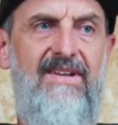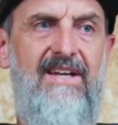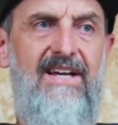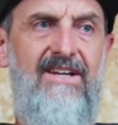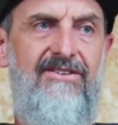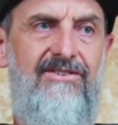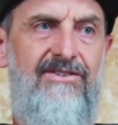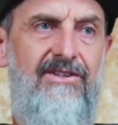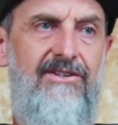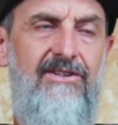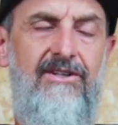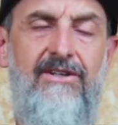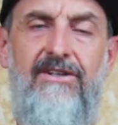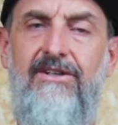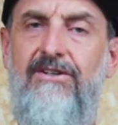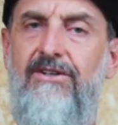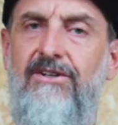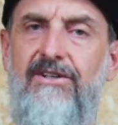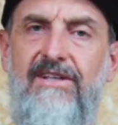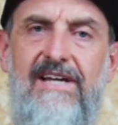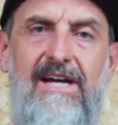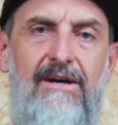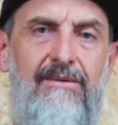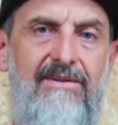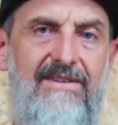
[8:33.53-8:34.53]
And so you can
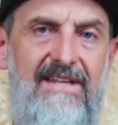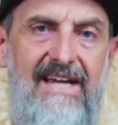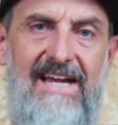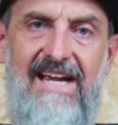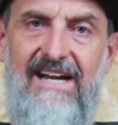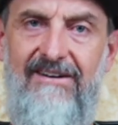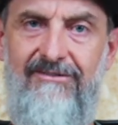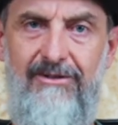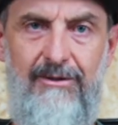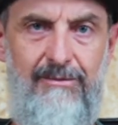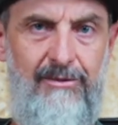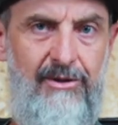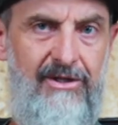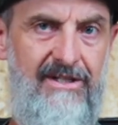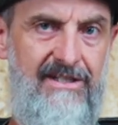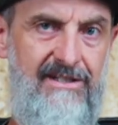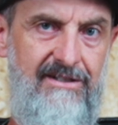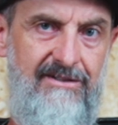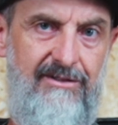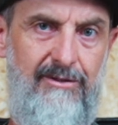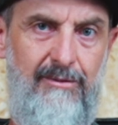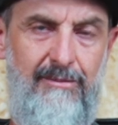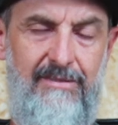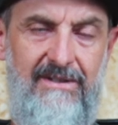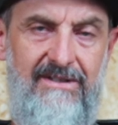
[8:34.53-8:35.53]
do that with everybody
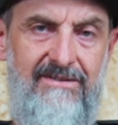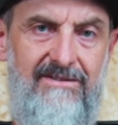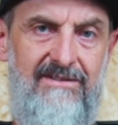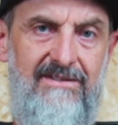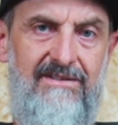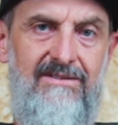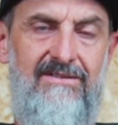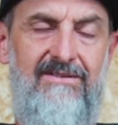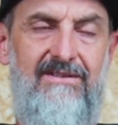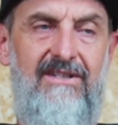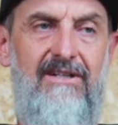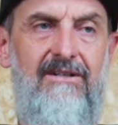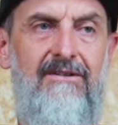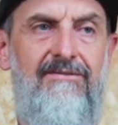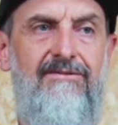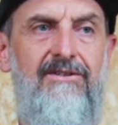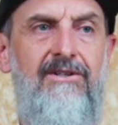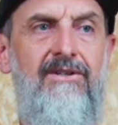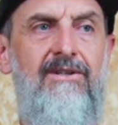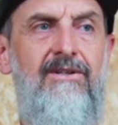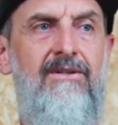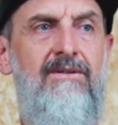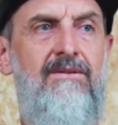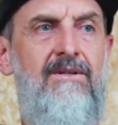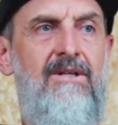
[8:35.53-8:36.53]
in your business. So if
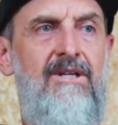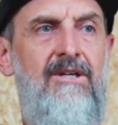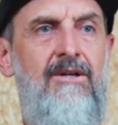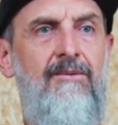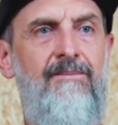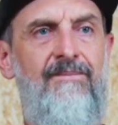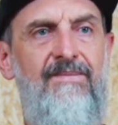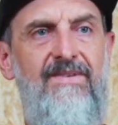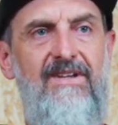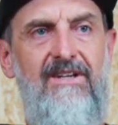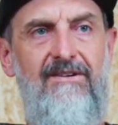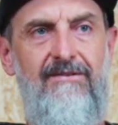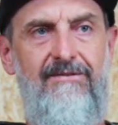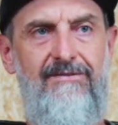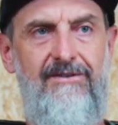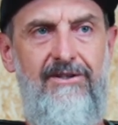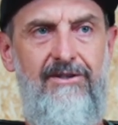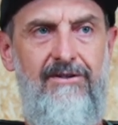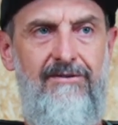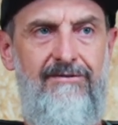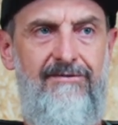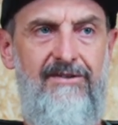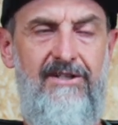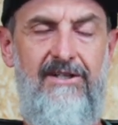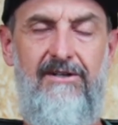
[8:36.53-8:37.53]

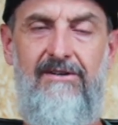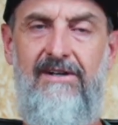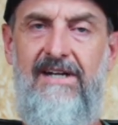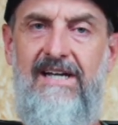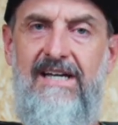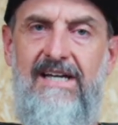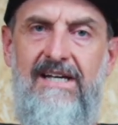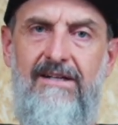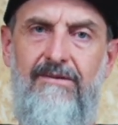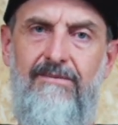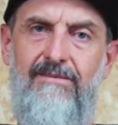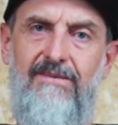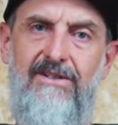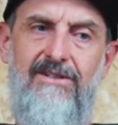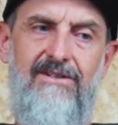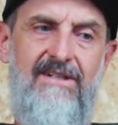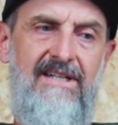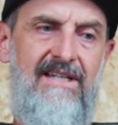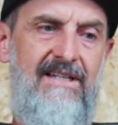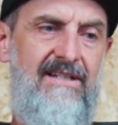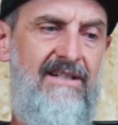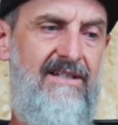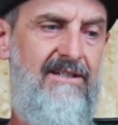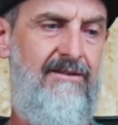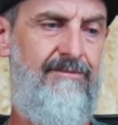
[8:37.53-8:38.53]
you figure out you
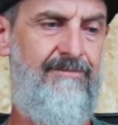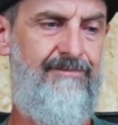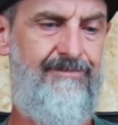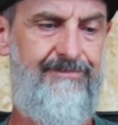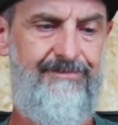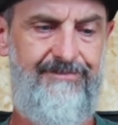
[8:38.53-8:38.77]
need an